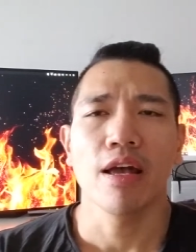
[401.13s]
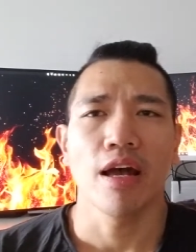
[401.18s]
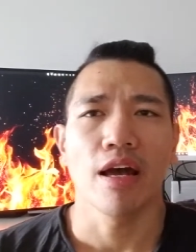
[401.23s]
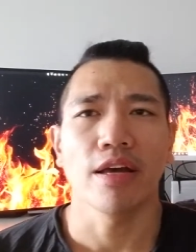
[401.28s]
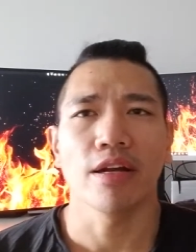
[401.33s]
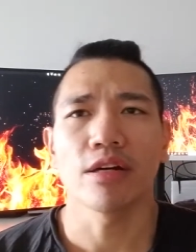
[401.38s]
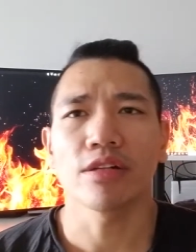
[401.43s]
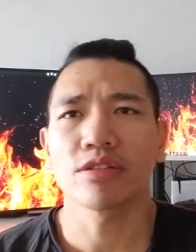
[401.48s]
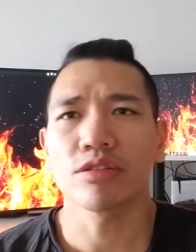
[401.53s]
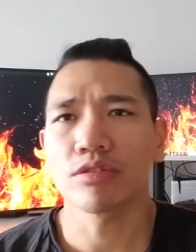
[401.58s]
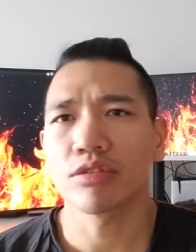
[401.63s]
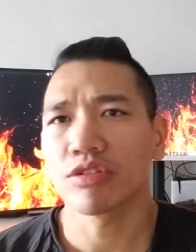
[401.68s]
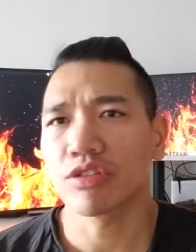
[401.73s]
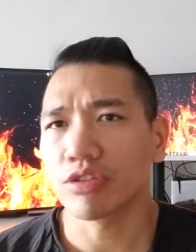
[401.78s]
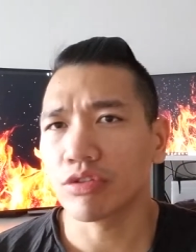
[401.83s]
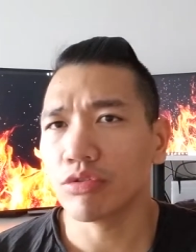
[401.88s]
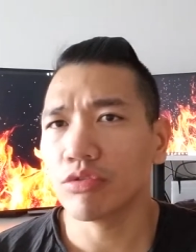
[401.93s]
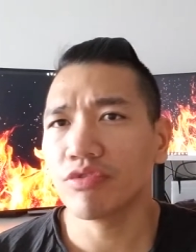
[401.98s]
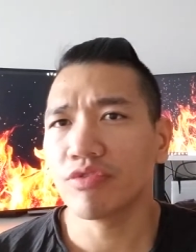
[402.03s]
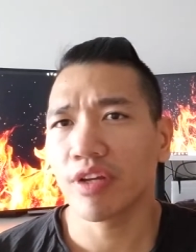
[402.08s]
And also, there's a
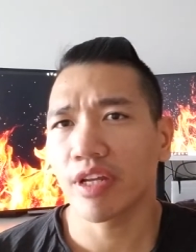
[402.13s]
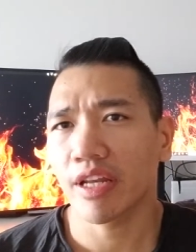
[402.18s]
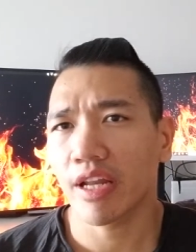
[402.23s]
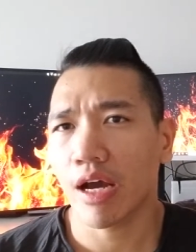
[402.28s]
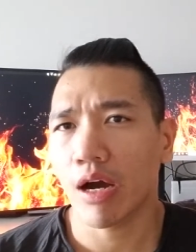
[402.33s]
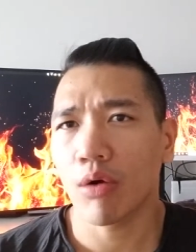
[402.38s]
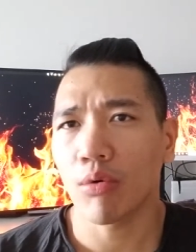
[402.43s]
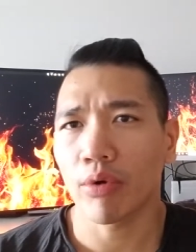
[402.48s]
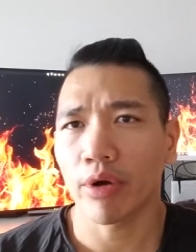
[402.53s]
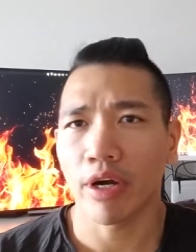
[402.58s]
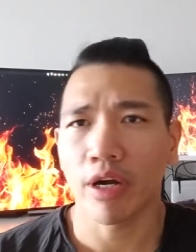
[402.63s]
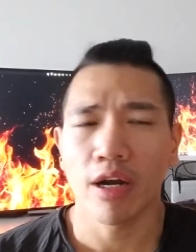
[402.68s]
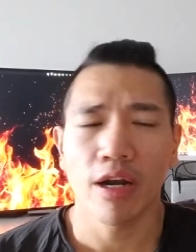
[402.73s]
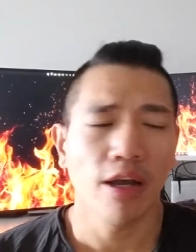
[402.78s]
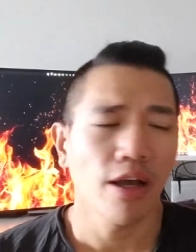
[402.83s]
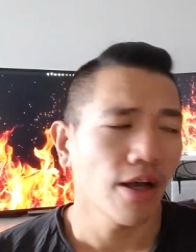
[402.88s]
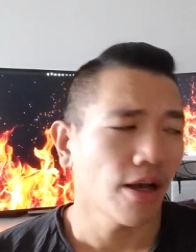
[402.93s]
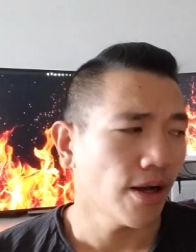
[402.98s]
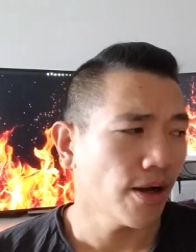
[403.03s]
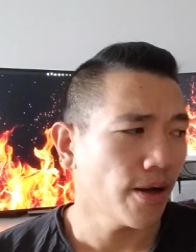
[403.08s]
new thing now where
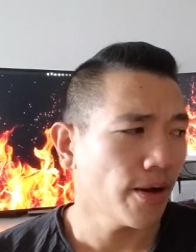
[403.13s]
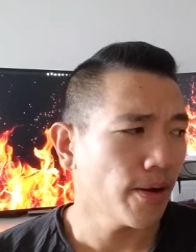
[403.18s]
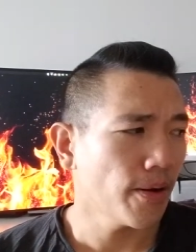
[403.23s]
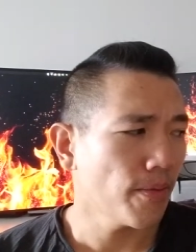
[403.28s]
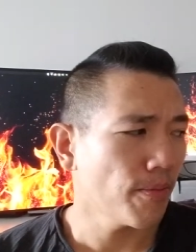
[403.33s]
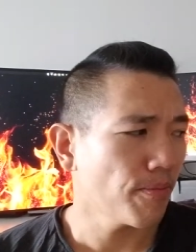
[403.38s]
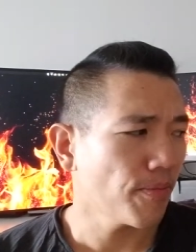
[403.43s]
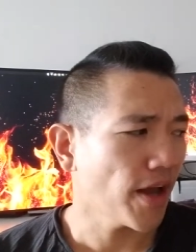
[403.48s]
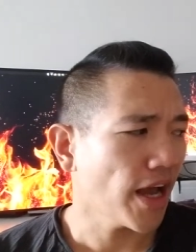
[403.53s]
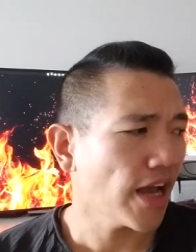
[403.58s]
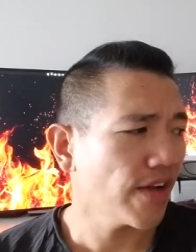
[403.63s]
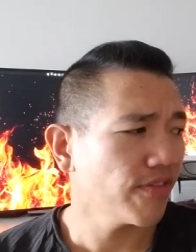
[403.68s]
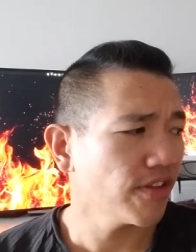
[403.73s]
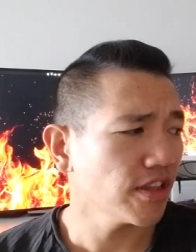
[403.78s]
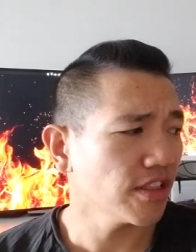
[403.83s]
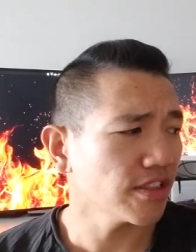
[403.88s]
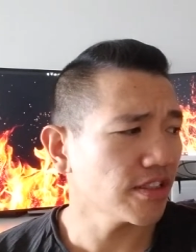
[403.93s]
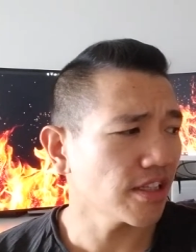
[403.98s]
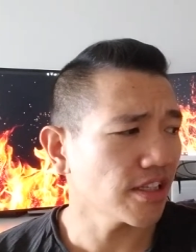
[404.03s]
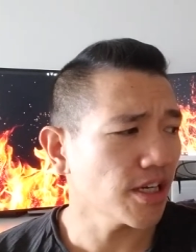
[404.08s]
um, I haven't
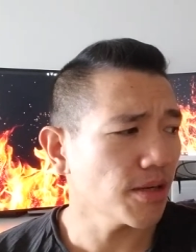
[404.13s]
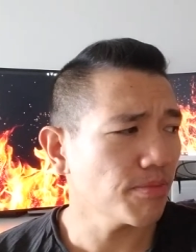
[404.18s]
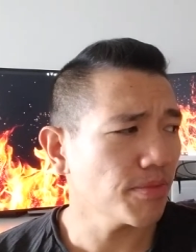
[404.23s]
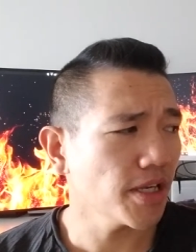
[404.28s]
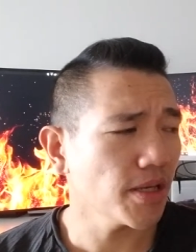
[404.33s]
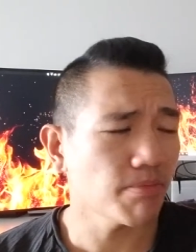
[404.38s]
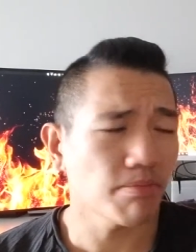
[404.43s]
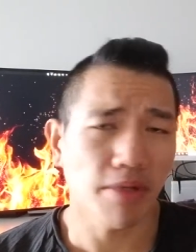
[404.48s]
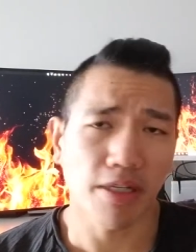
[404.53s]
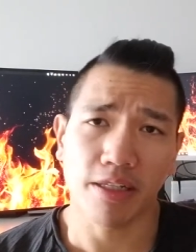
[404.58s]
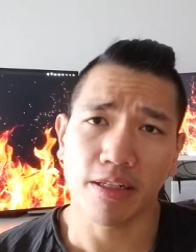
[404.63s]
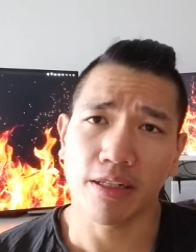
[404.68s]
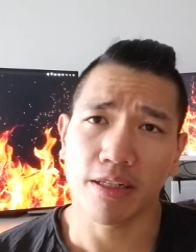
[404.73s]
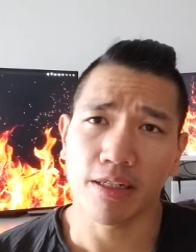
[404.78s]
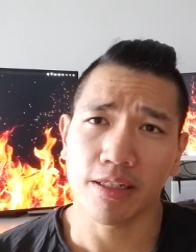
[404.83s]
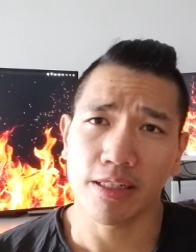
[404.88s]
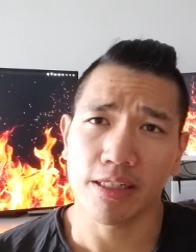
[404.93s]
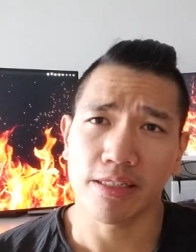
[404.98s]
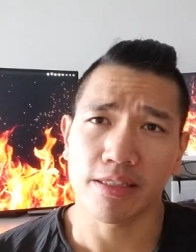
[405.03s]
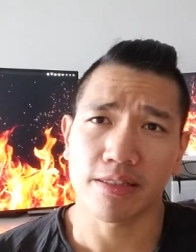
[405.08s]
looked it up yet, but
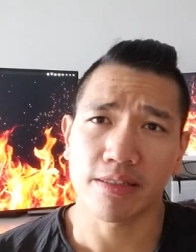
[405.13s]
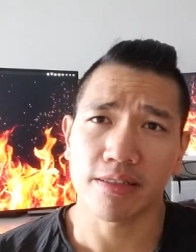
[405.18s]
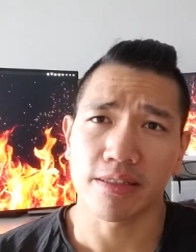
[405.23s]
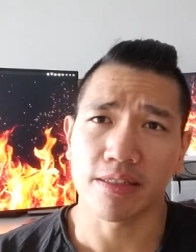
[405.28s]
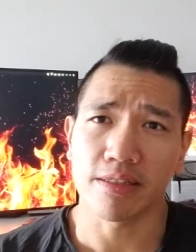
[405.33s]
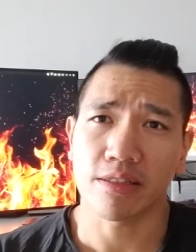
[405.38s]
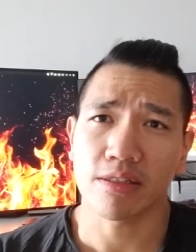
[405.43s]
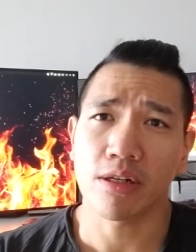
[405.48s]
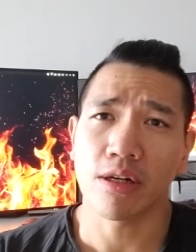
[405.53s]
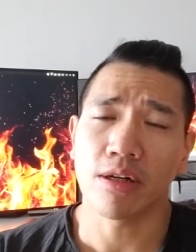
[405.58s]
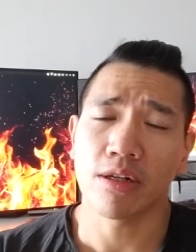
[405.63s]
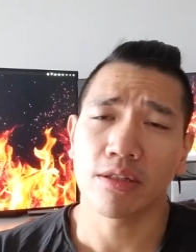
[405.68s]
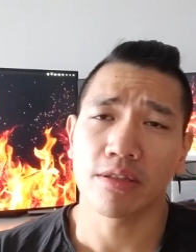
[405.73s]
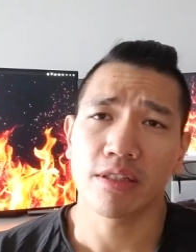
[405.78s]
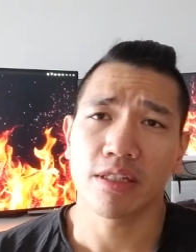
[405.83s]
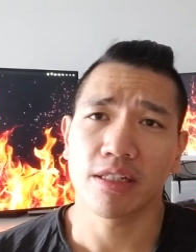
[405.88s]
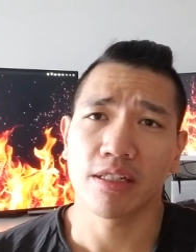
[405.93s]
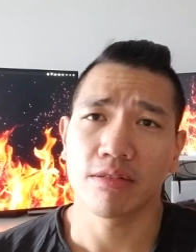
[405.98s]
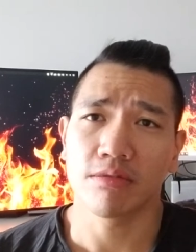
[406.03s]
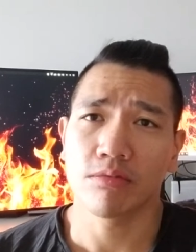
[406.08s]
uh, it's it's
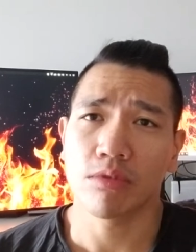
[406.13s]
called uh,